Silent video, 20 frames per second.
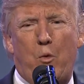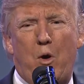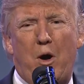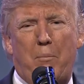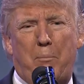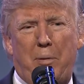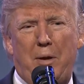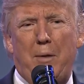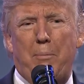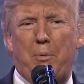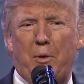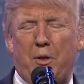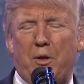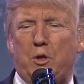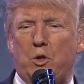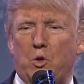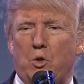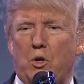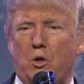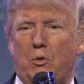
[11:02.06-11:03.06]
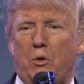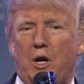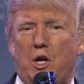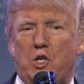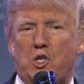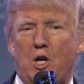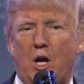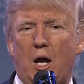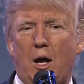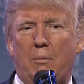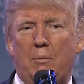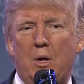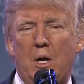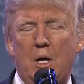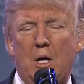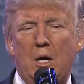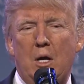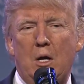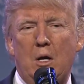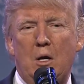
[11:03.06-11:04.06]
want people that do a great job.
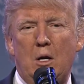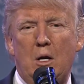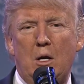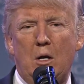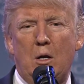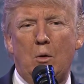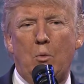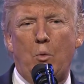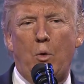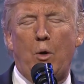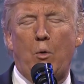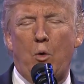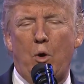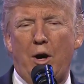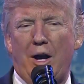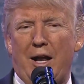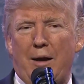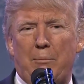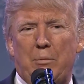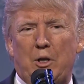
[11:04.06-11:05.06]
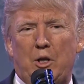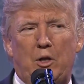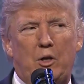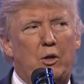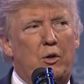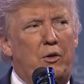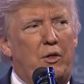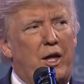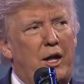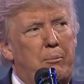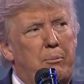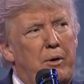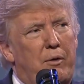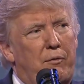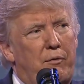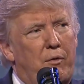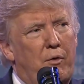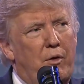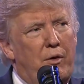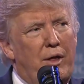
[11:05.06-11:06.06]
We weren't able to do that
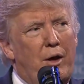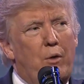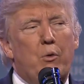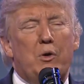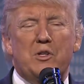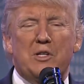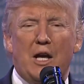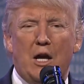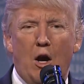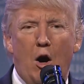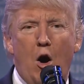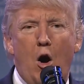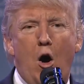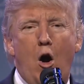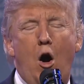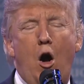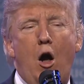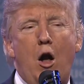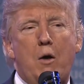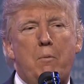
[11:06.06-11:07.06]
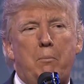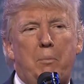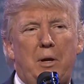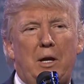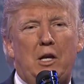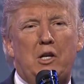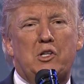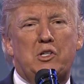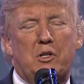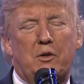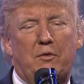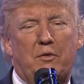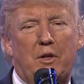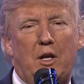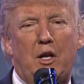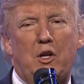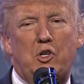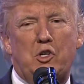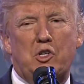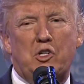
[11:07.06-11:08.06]
before. That was a hard piece of
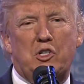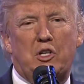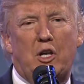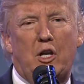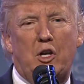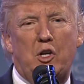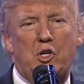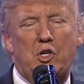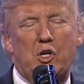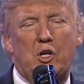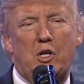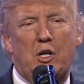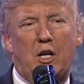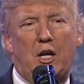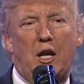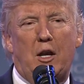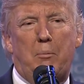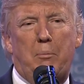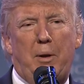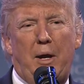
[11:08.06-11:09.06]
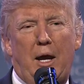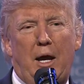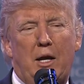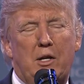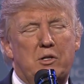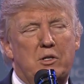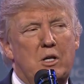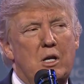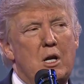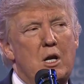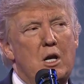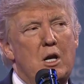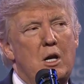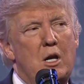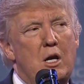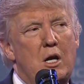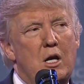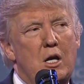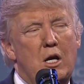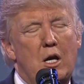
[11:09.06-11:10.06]
legislation to get passed.
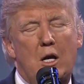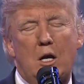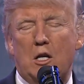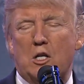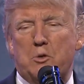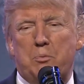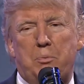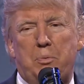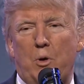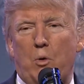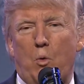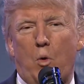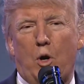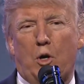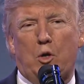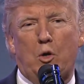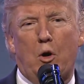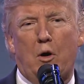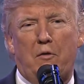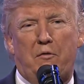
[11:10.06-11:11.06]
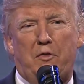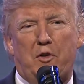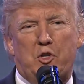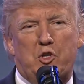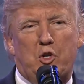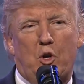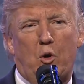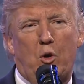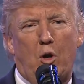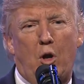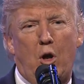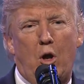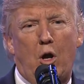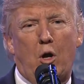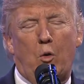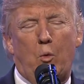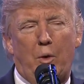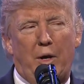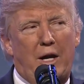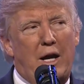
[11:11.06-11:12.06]
It's been worked on for so
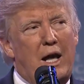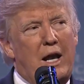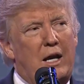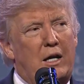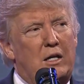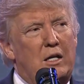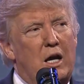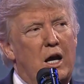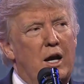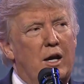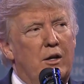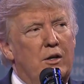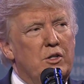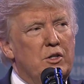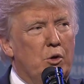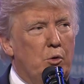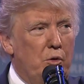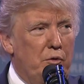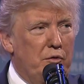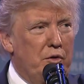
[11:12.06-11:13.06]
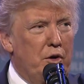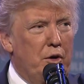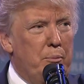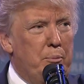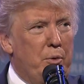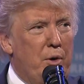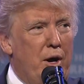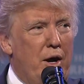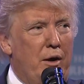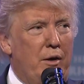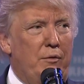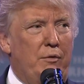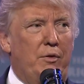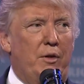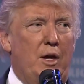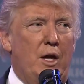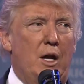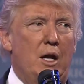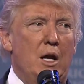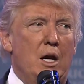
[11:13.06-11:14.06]
long, we got it done. So we're very proud of
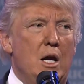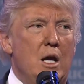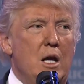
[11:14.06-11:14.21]
that.